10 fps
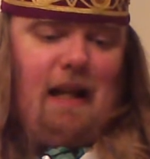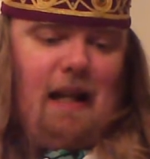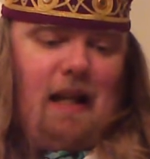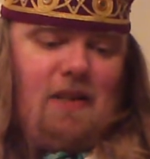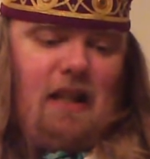
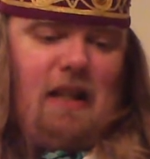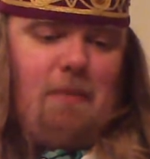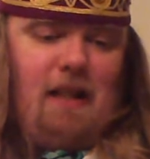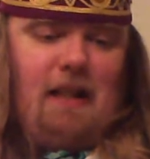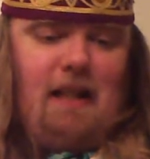Silly
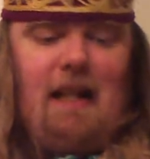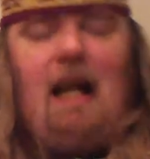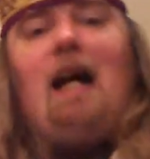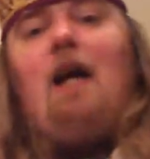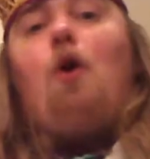me,
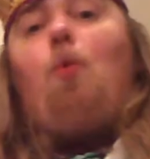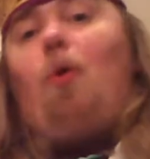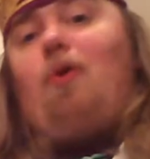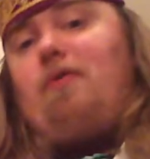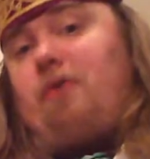yeah.
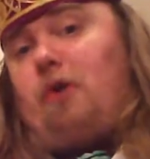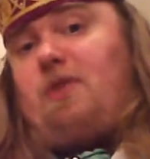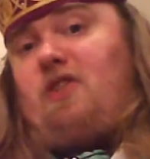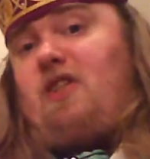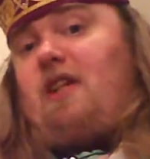One of Cups
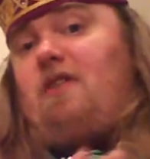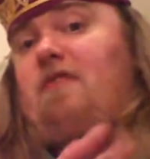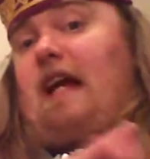instead of